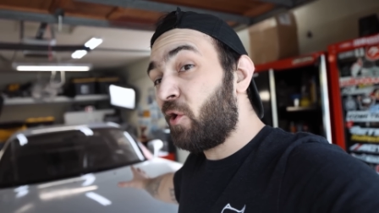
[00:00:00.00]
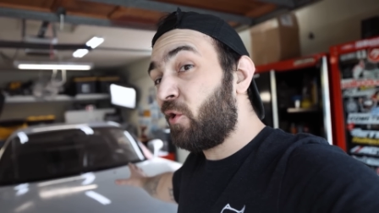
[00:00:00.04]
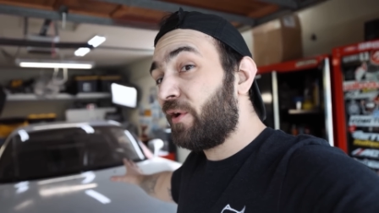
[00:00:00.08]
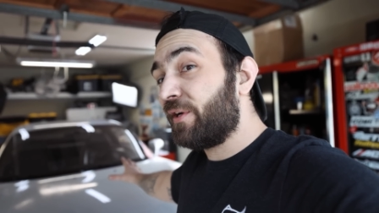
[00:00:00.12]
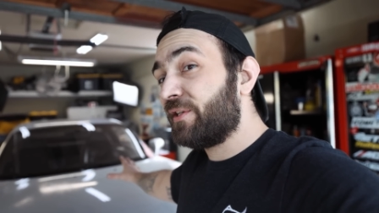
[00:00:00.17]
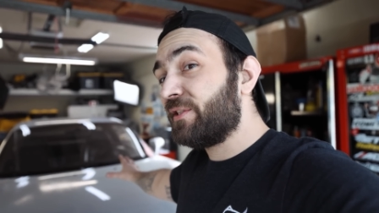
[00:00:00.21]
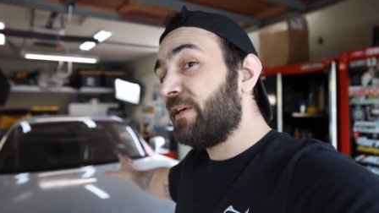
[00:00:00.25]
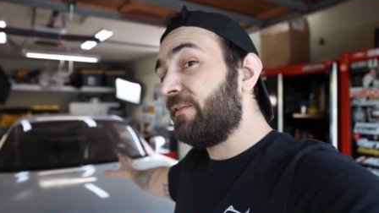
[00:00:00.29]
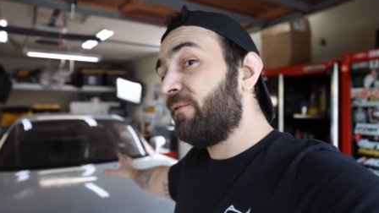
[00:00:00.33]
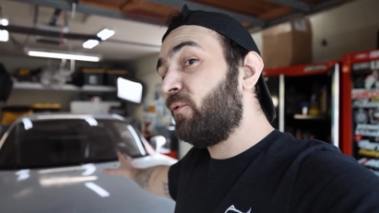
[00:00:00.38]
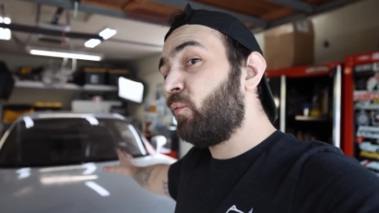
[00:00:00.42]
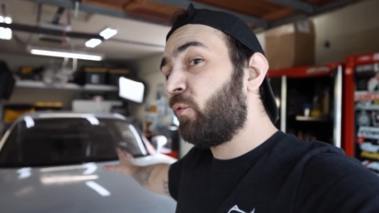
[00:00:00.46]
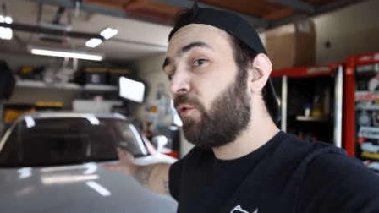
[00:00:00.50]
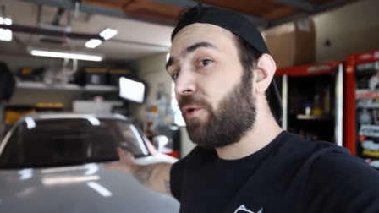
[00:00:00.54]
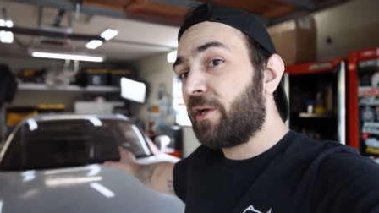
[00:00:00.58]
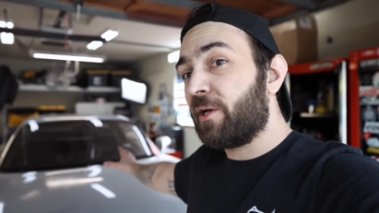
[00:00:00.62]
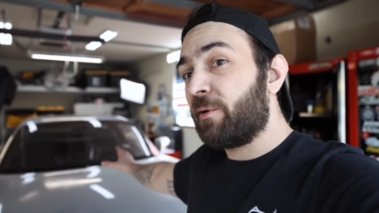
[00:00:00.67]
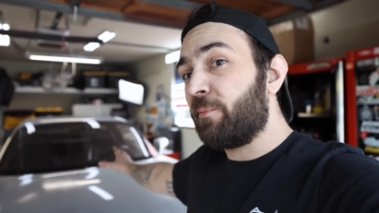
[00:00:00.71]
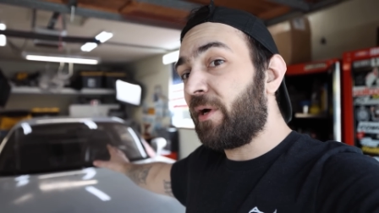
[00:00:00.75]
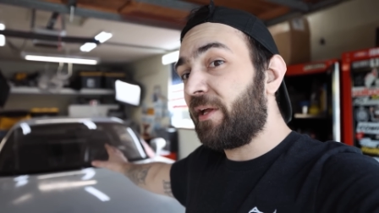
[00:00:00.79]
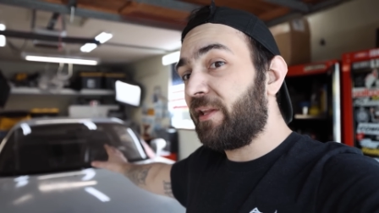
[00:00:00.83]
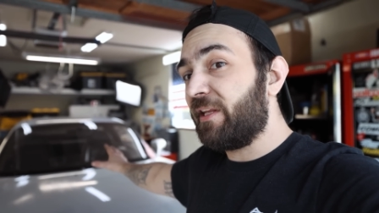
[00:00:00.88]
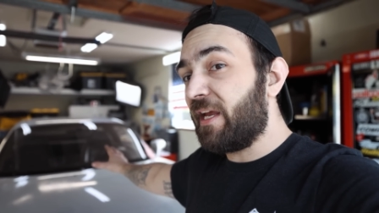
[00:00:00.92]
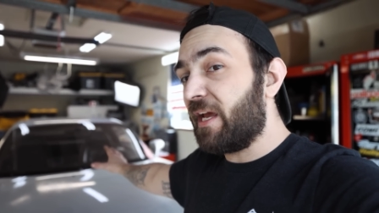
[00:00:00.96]
R X seven
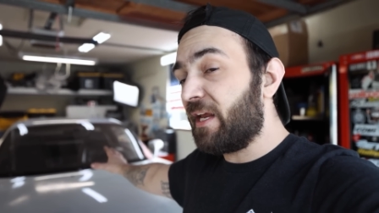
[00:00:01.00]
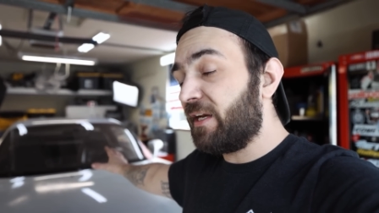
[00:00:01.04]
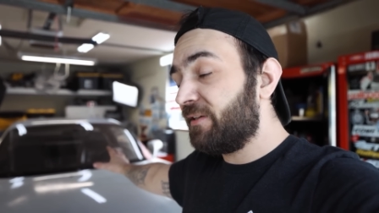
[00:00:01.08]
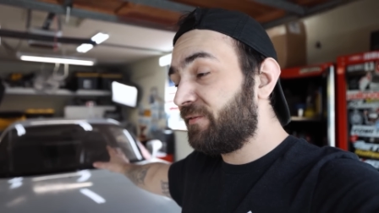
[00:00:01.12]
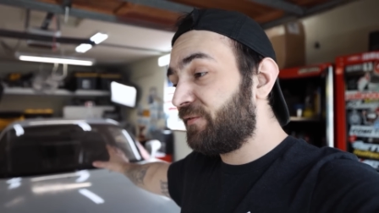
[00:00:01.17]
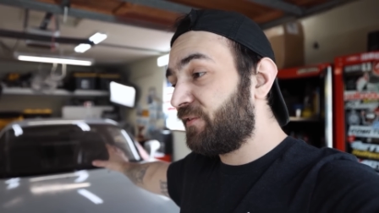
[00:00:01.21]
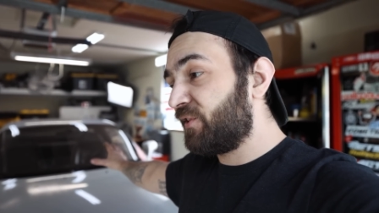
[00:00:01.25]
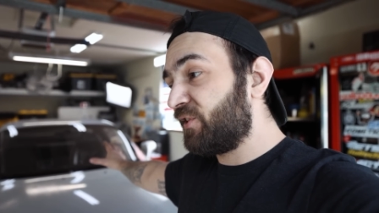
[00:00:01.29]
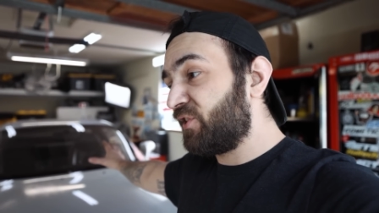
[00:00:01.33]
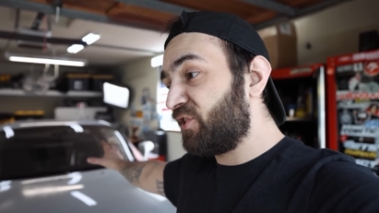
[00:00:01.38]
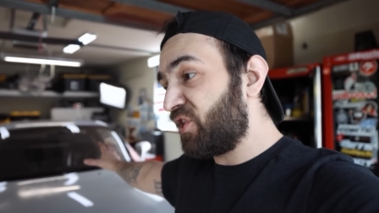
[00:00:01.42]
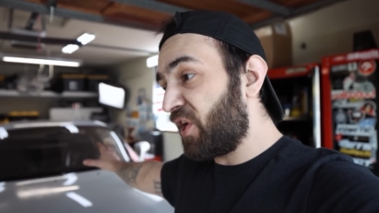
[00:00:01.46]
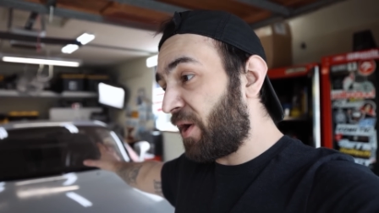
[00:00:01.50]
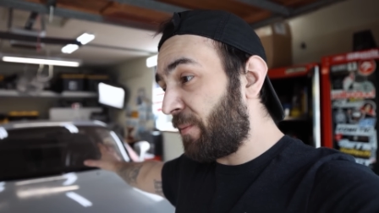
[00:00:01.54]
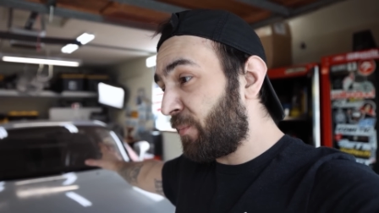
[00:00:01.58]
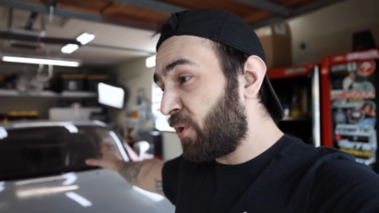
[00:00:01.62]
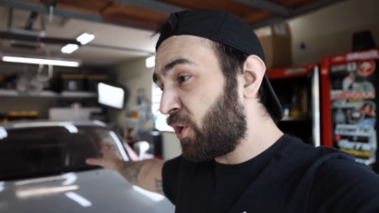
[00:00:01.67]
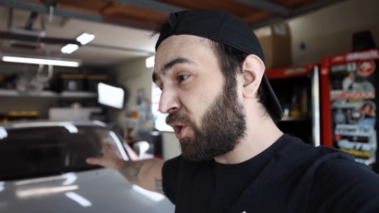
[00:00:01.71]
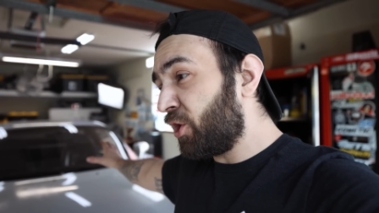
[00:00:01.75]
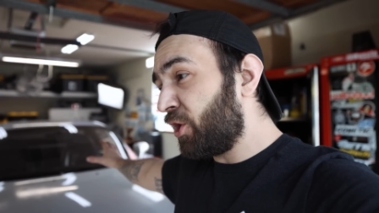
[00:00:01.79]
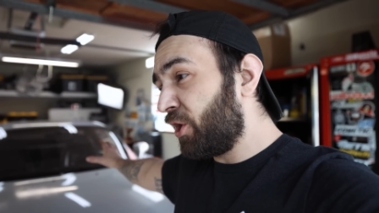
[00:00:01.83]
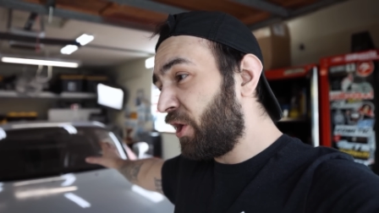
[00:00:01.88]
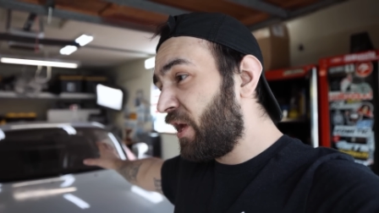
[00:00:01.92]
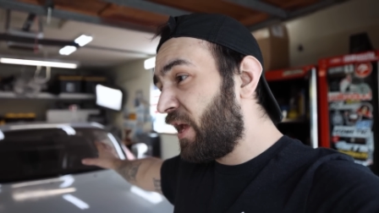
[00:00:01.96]
working by the end of
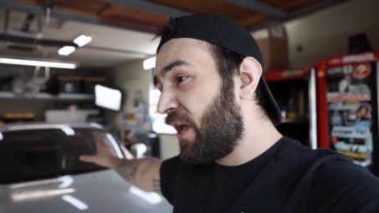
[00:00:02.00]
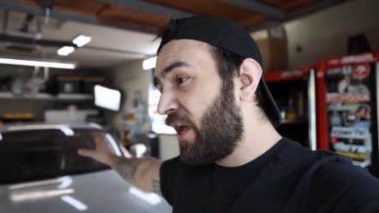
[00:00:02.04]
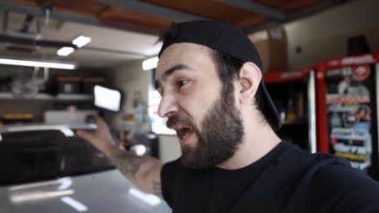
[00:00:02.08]
summer.